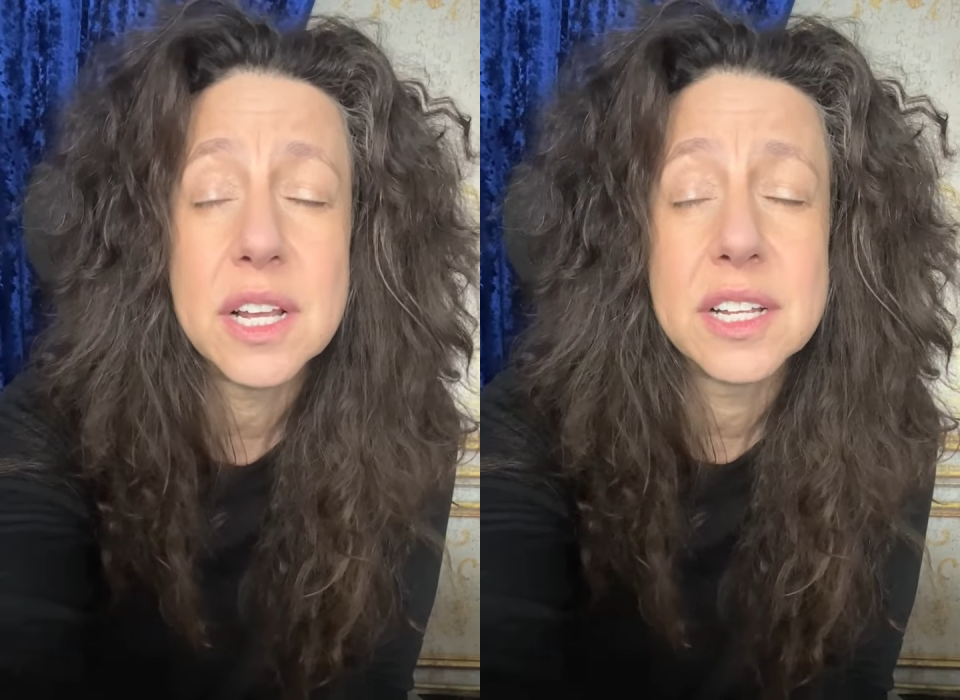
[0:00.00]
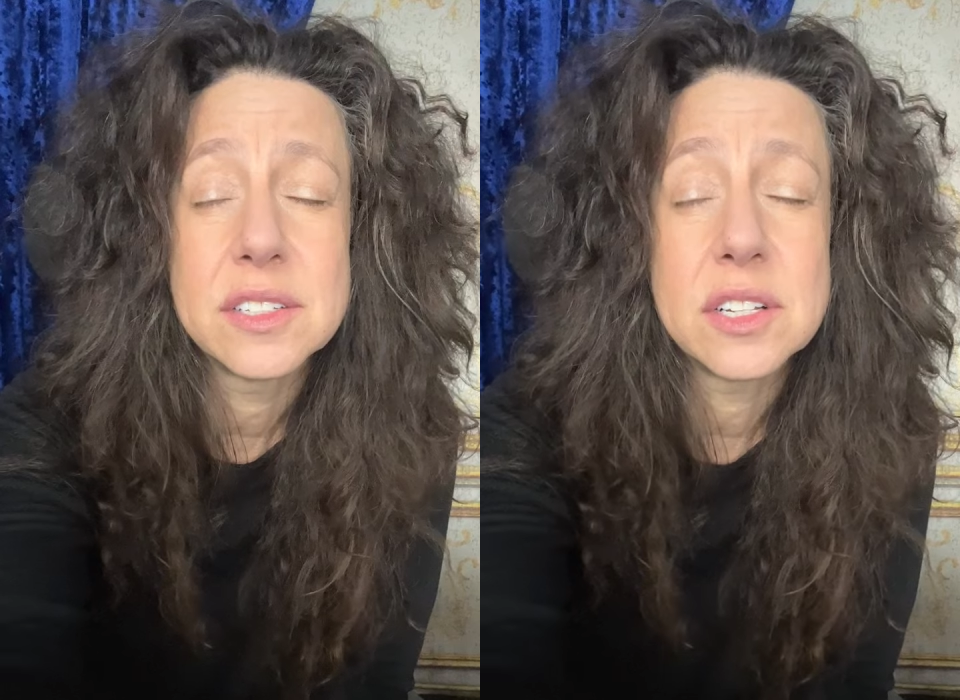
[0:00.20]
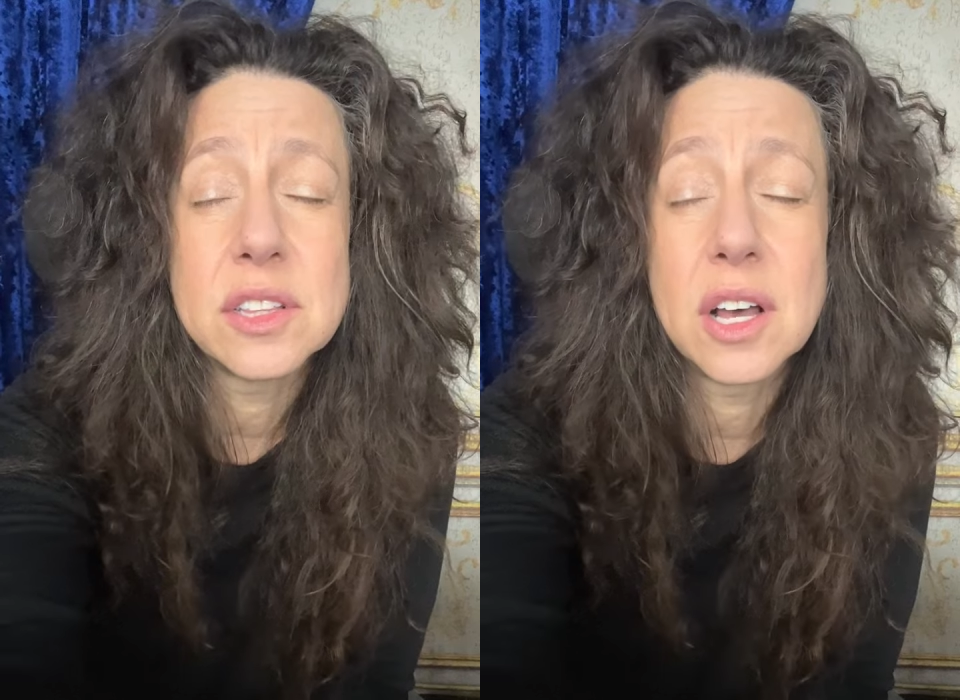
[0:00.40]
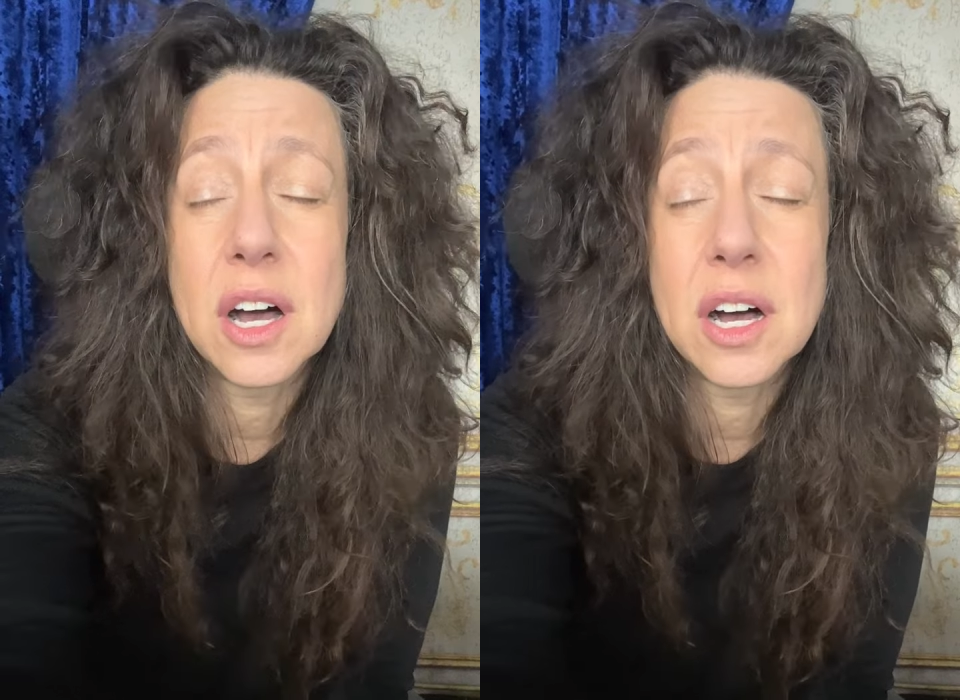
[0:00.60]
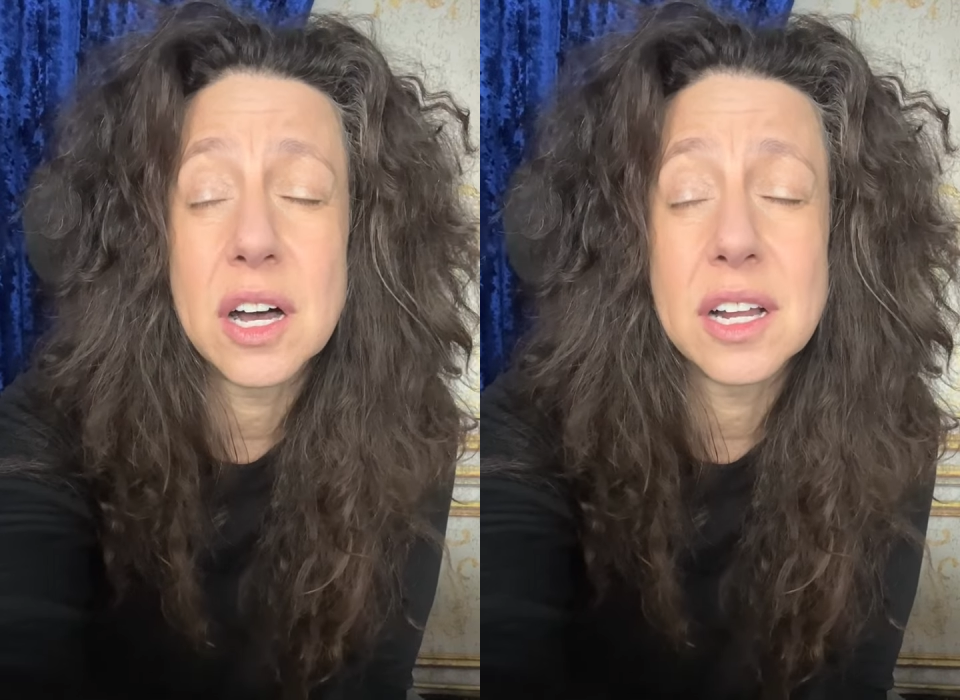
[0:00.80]
just a
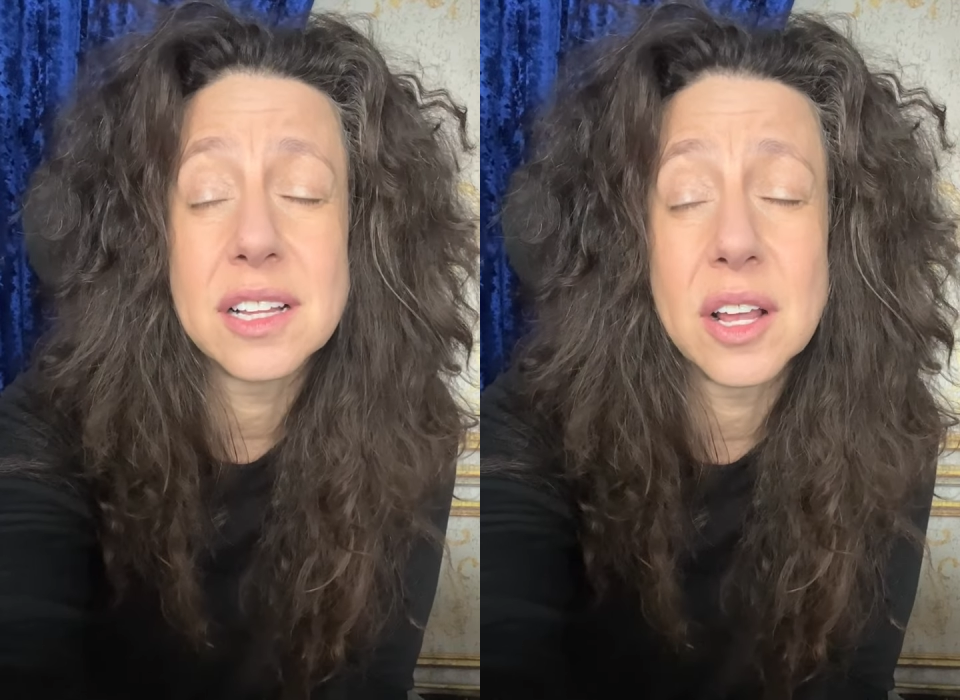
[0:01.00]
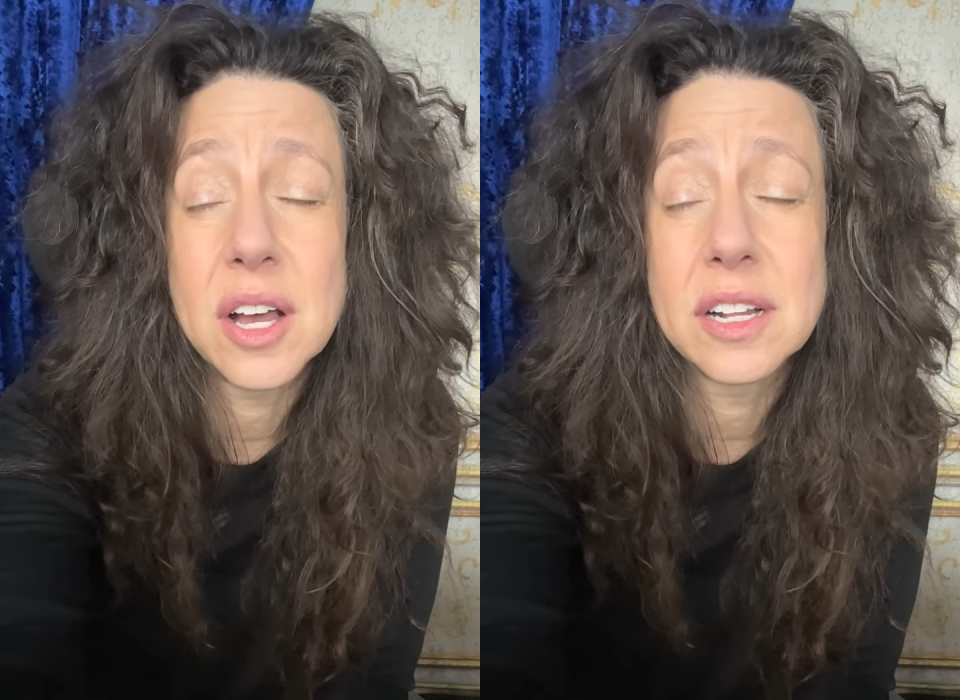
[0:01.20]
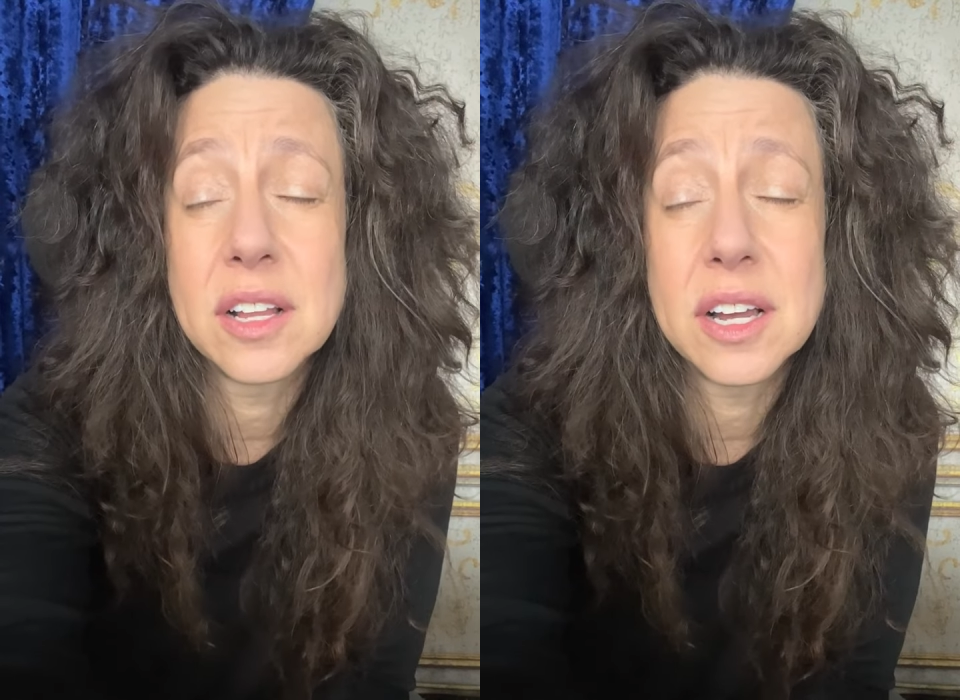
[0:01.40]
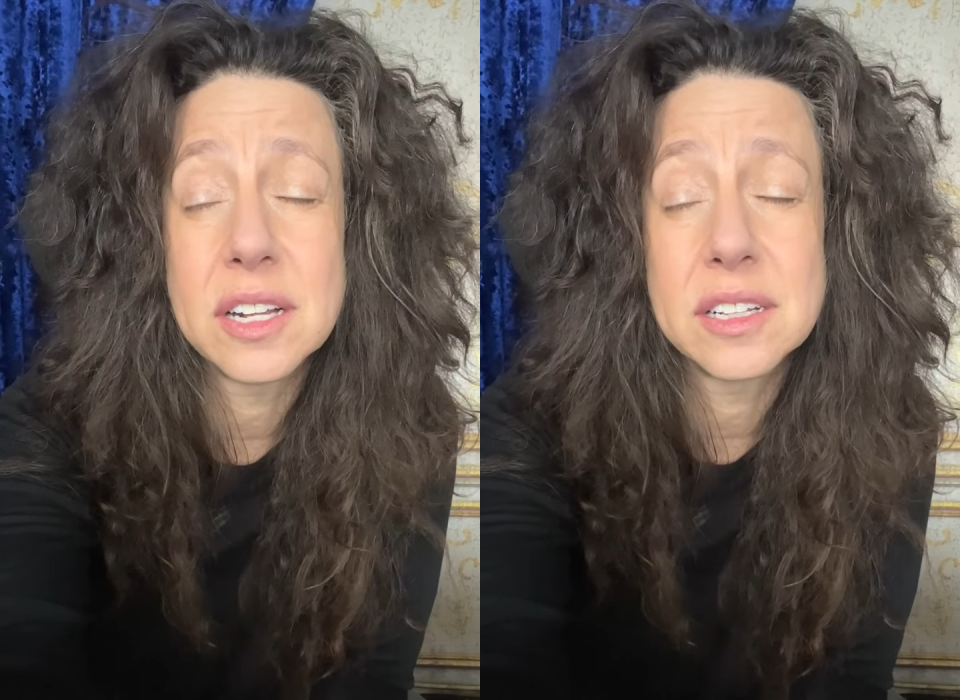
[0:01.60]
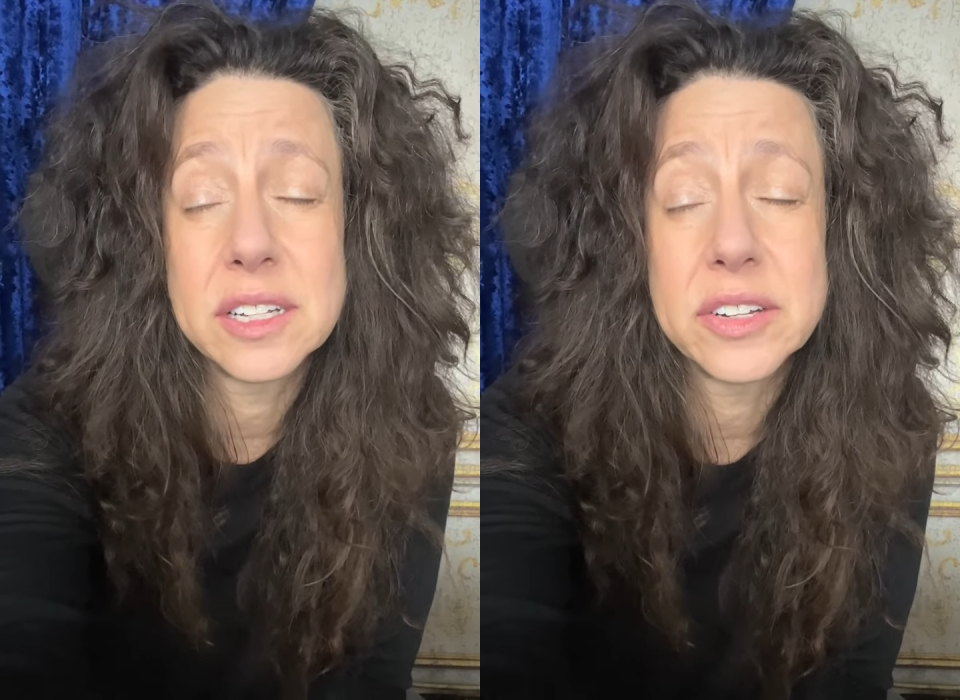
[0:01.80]
lot, a lot, a lot of
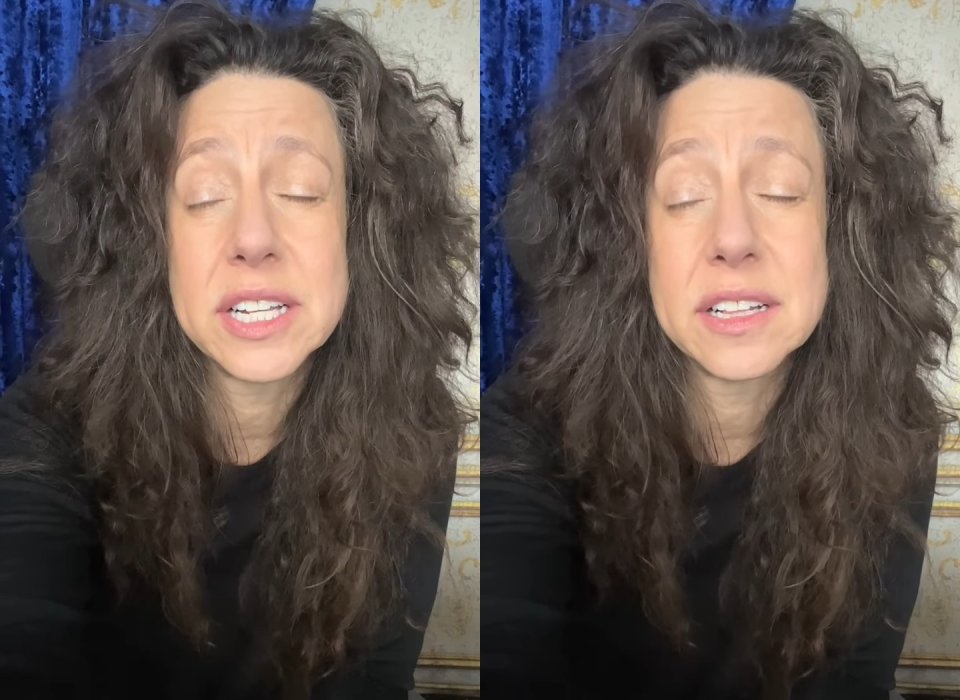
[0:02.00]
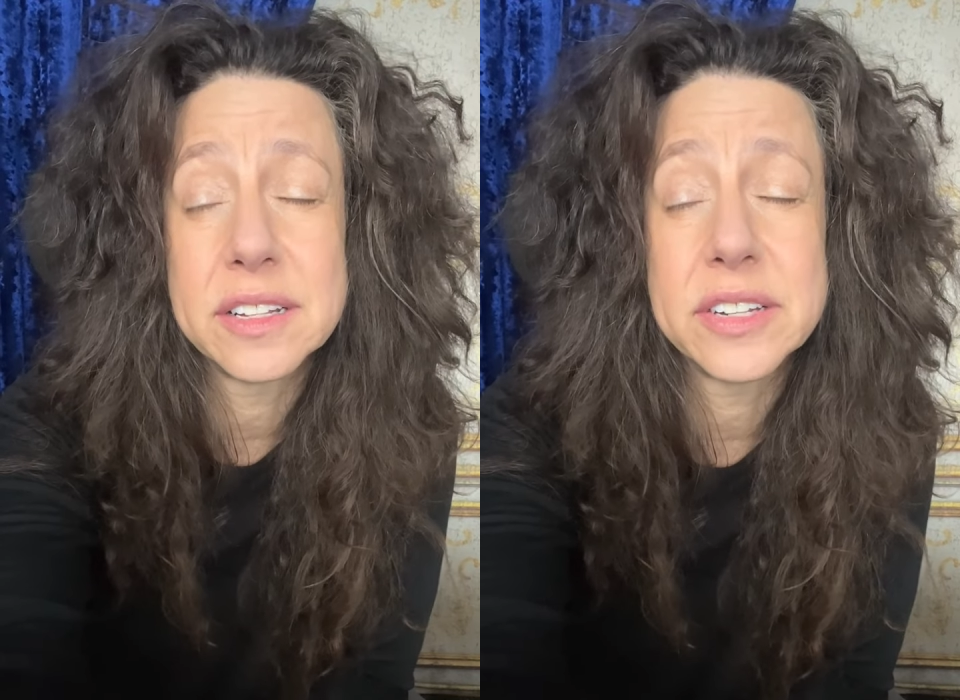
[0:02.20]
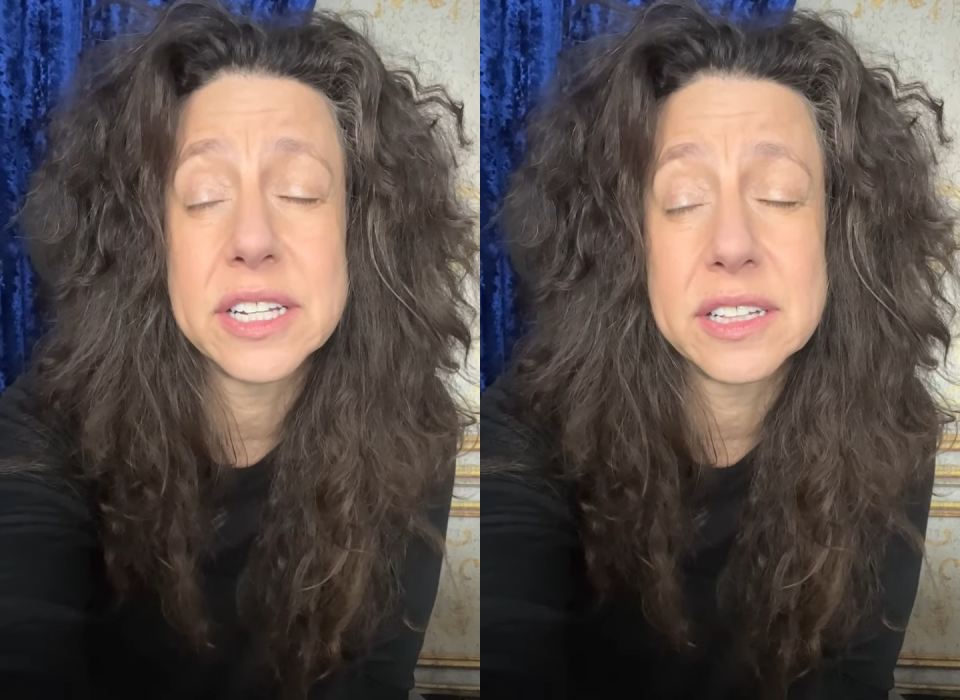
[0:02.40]
clearing, clearing,